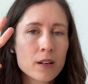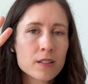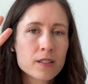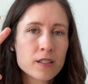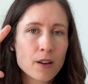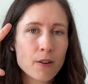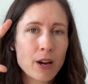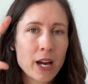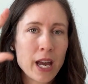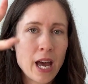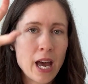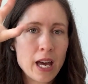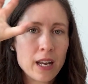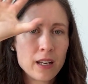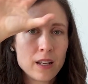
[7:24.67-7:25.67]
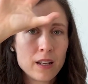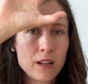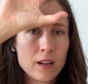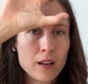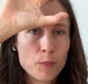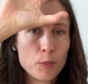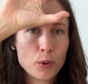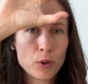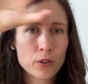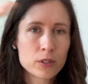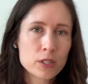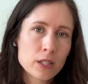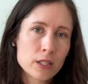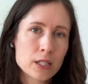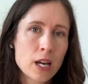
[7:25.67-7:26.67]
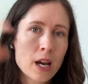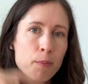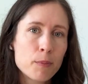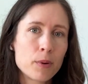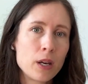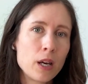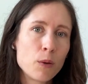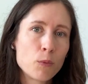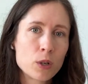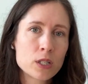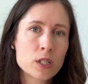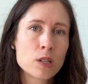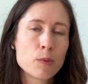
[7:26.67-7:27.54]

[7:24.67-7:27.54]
So I added a border to the top and one to the